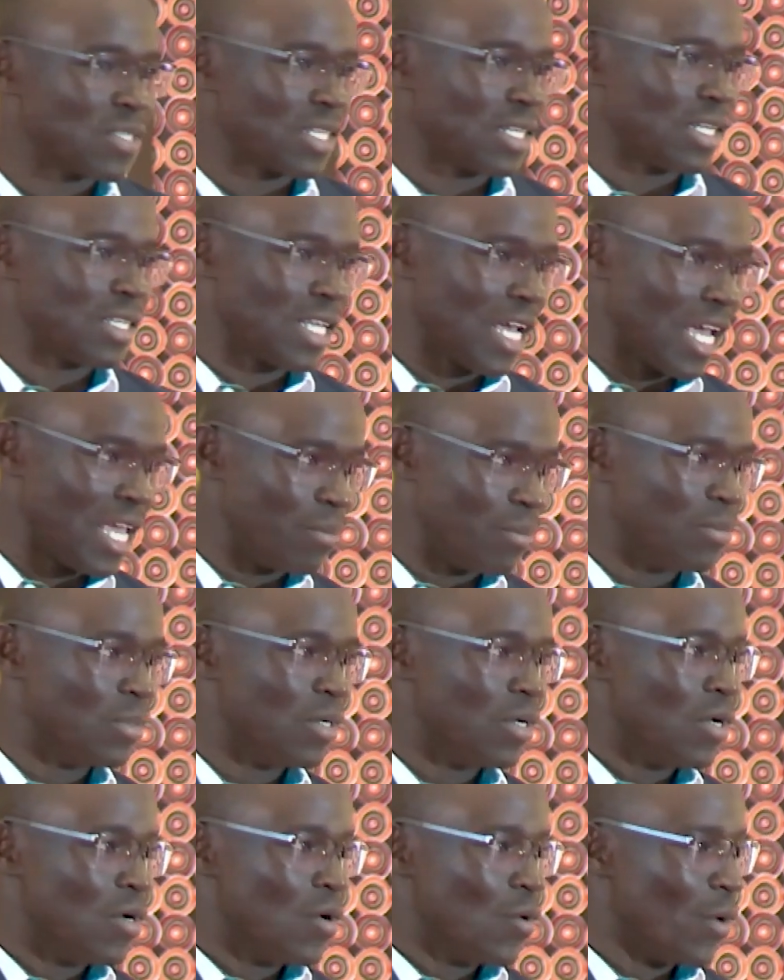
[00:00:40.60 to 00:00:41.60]
at a time
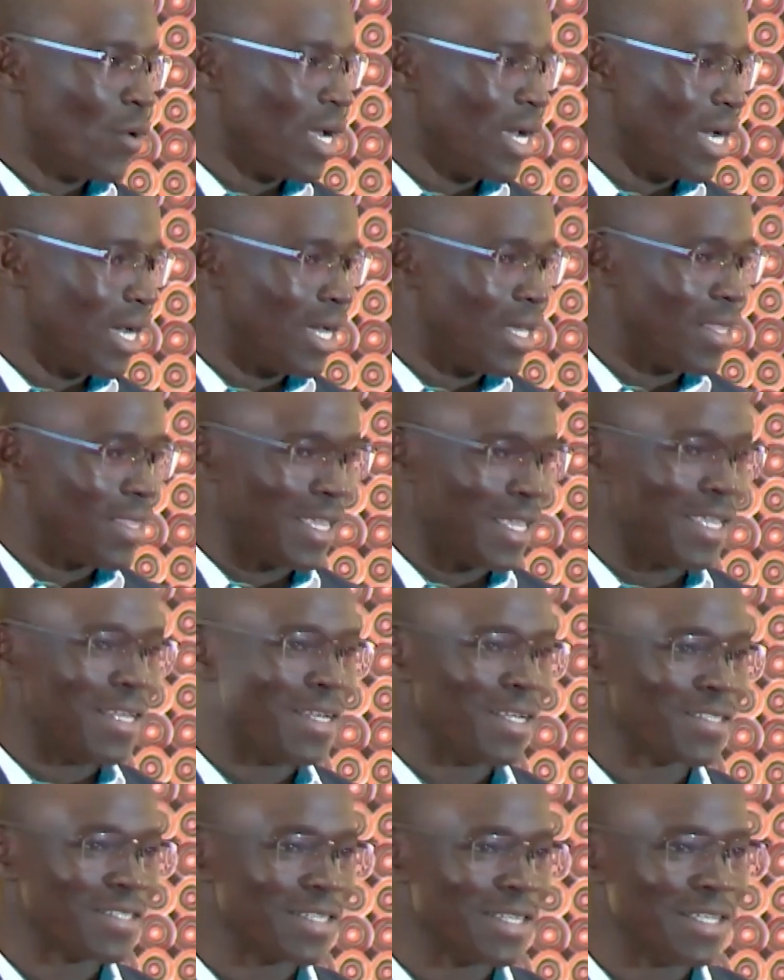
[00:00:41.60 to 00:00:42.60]
where the
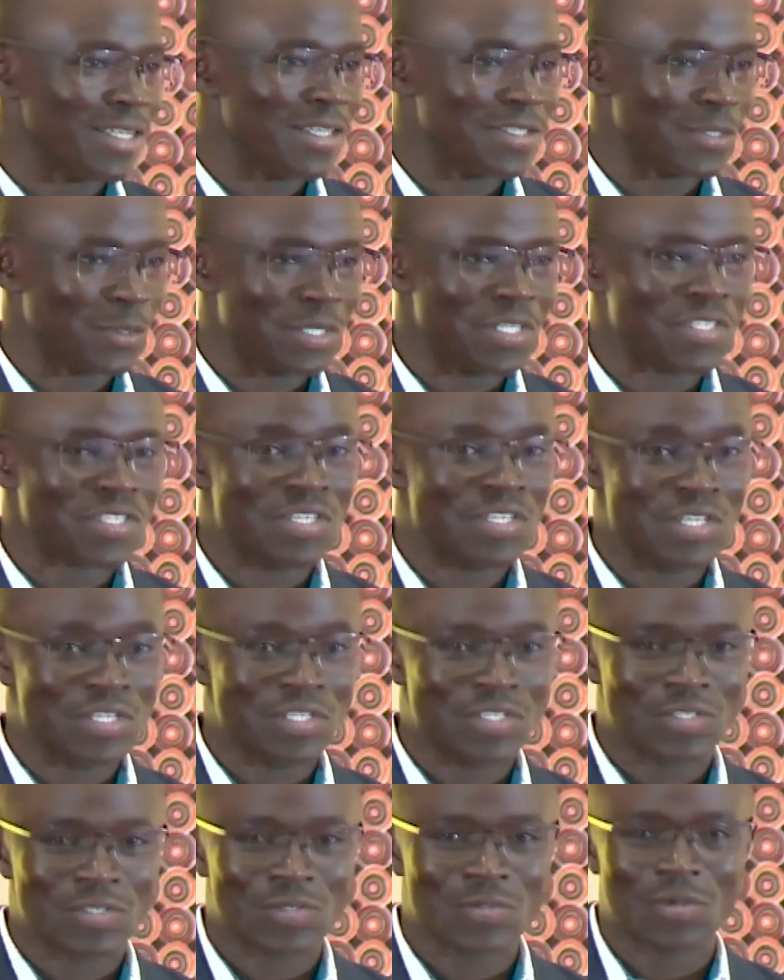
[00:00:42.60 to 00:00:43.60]
industry is on its
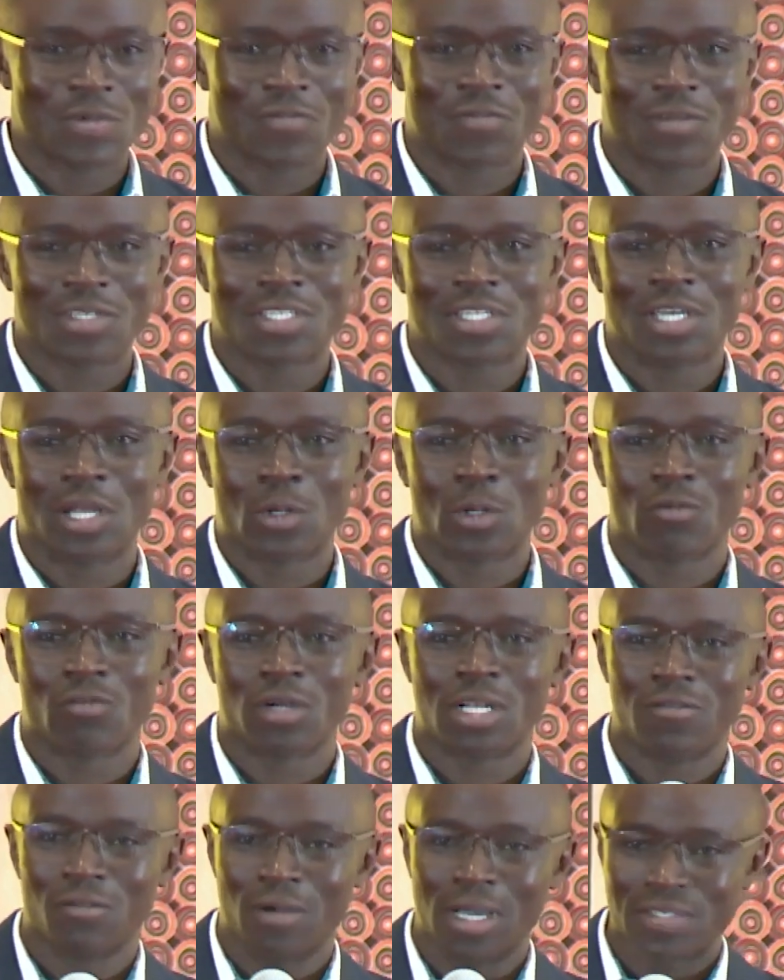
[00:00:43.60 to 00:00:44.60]
knees. We are facing a lot of
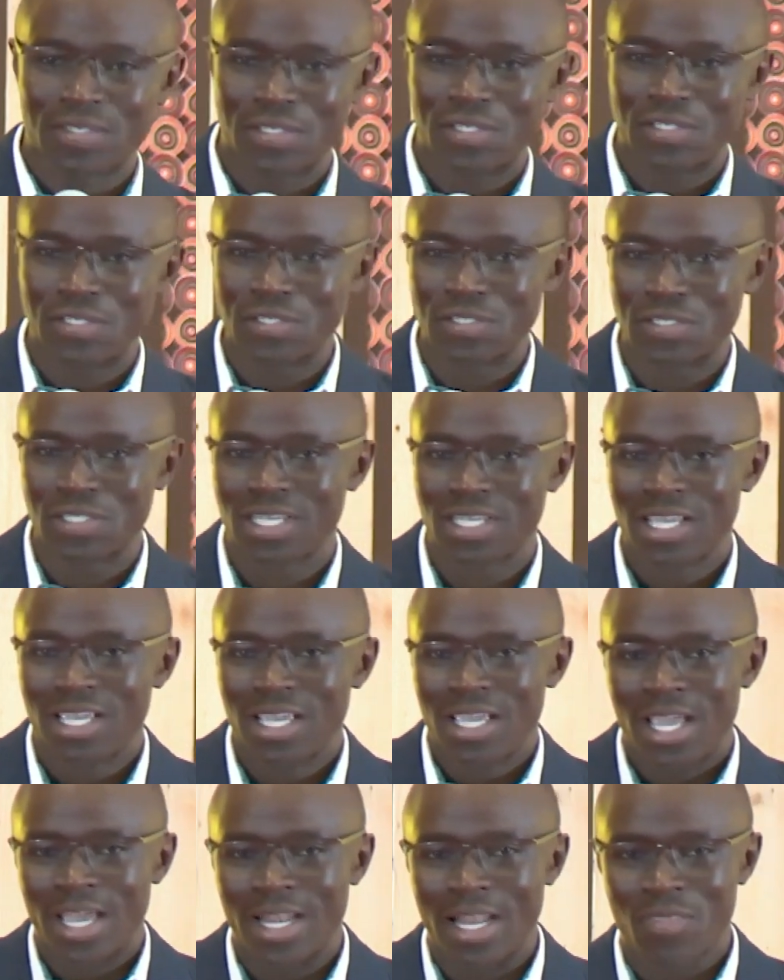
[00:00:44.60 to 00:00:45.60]
adversities.
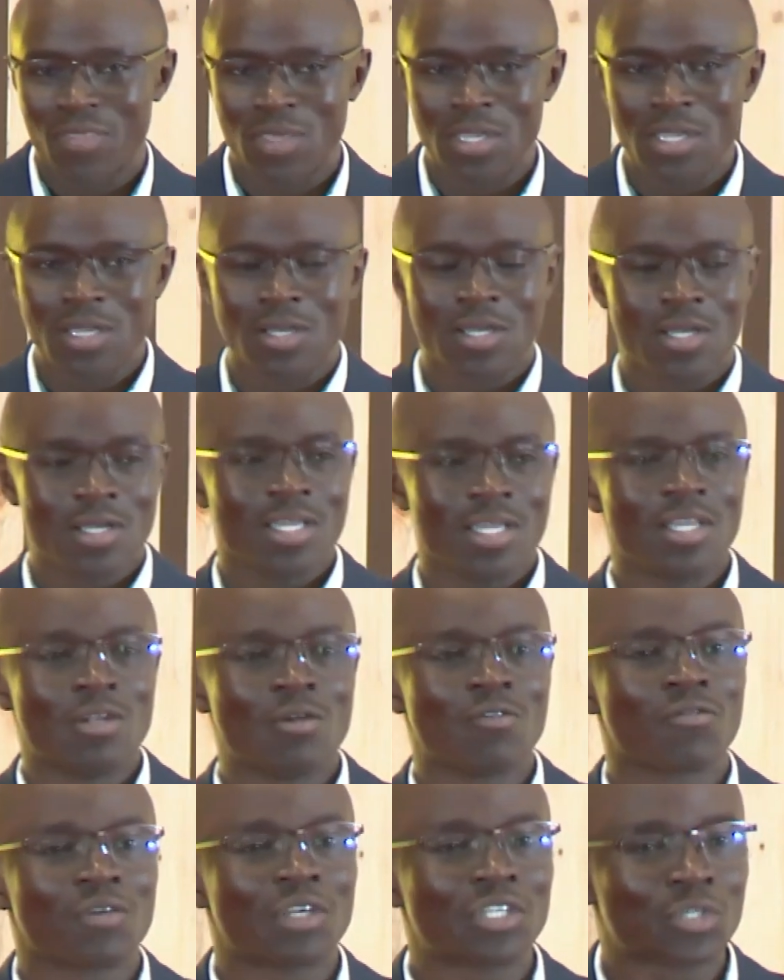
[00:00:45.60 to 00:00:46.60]
And I think
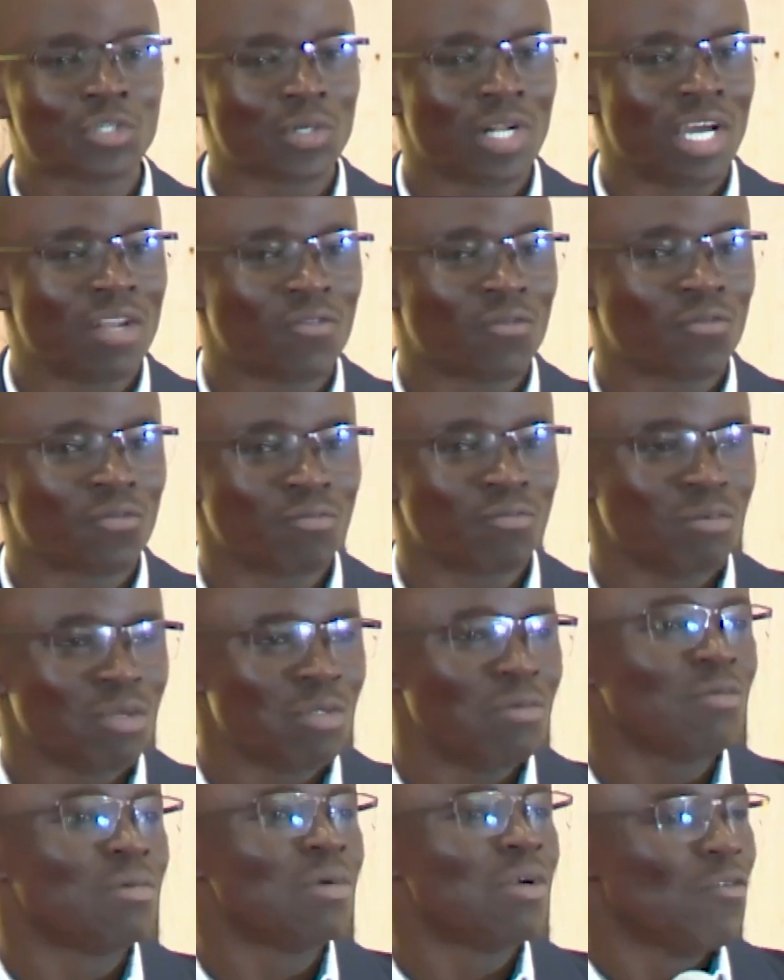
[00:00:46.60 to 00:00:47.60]
innovation and
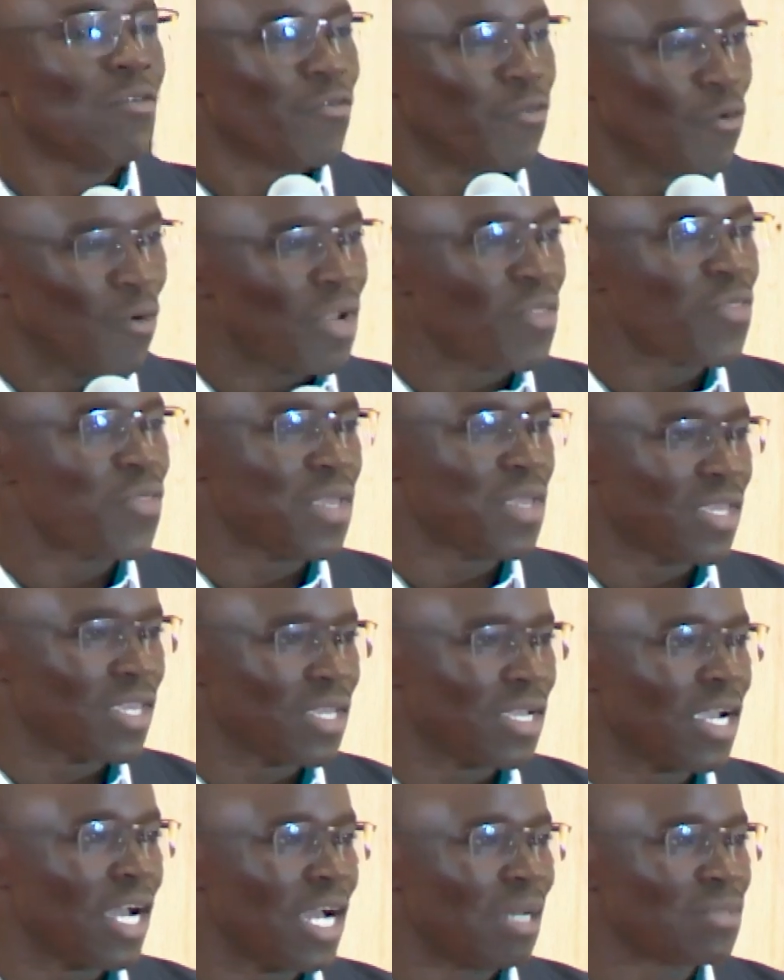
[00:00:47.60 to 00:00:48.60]
forward
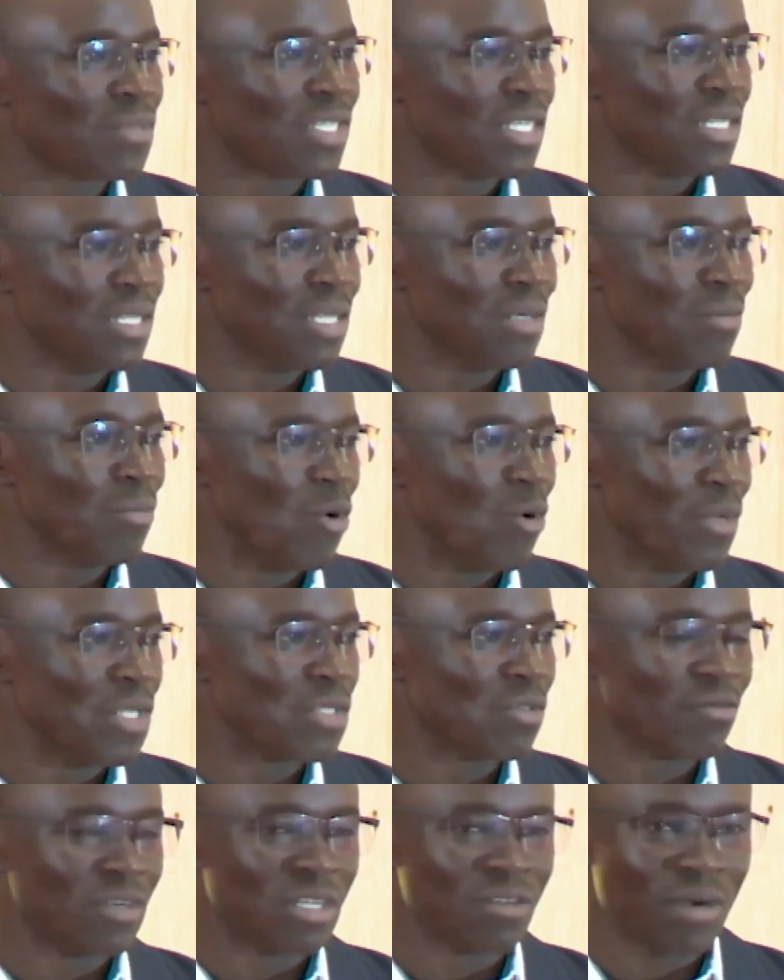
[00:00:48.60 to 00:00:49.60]
thinking comes in the moments
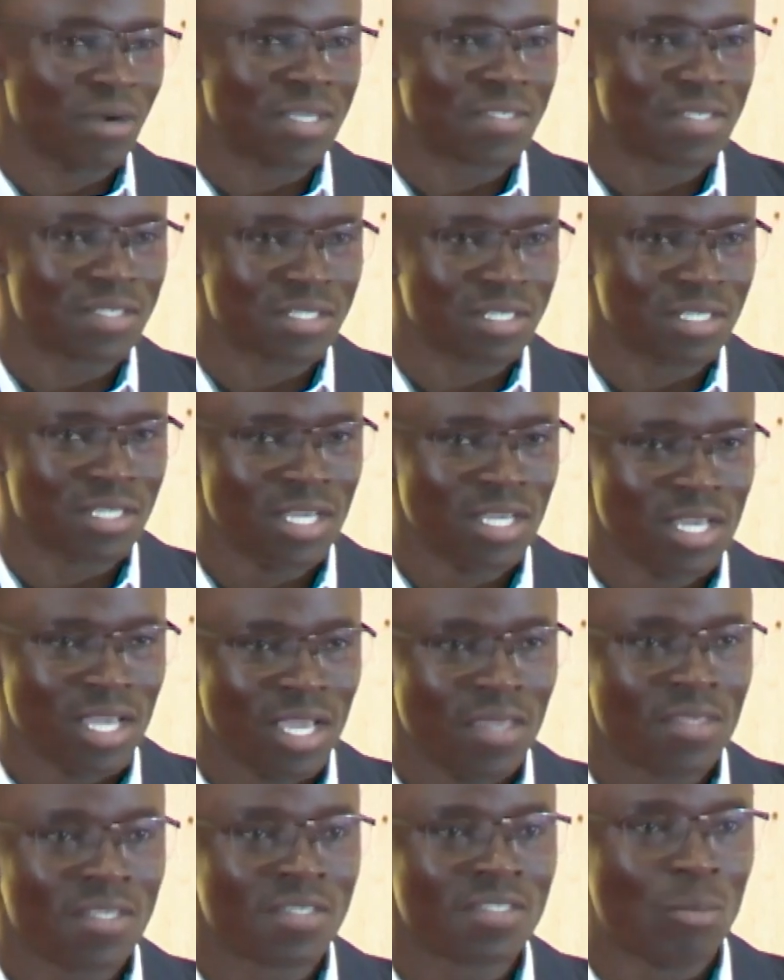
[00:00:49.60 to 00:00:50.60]
of adversity.
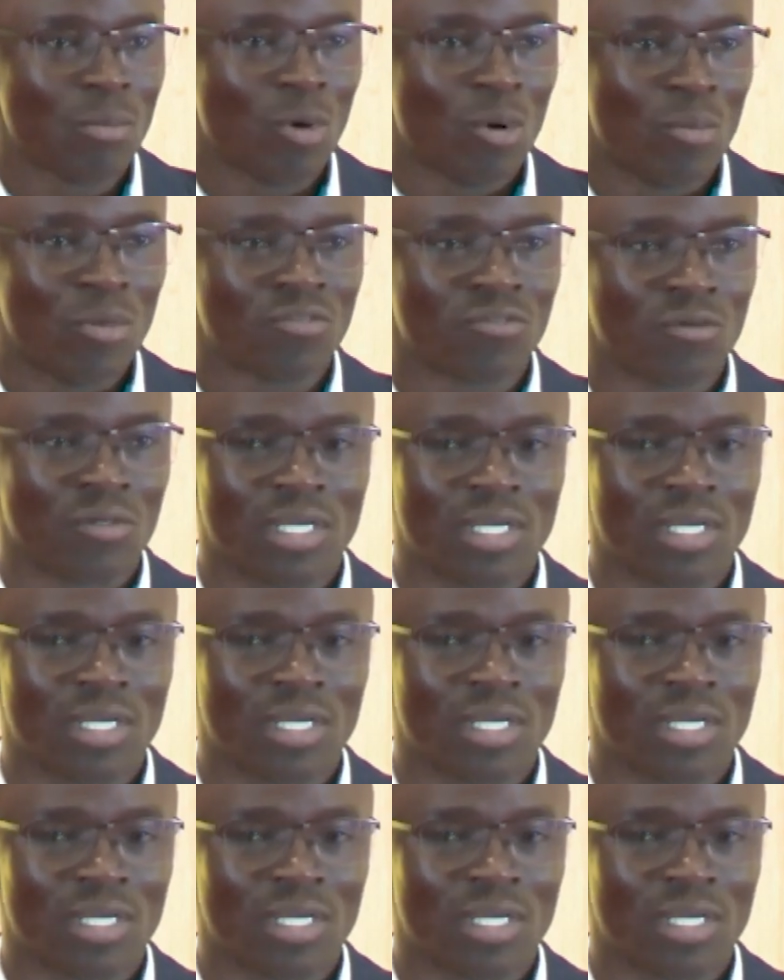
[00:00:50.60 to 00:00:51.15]
And this is the moment for